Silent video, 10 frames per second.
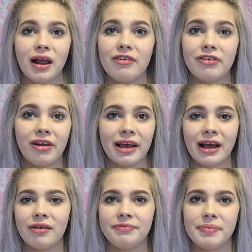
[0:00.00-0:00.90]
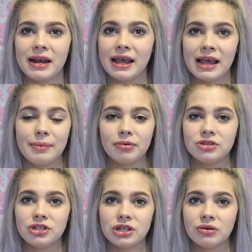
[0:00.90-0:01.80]
I felt like I've been able
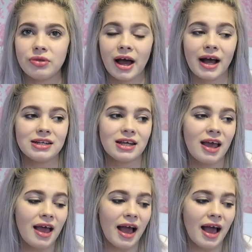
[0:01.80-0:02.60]
to do that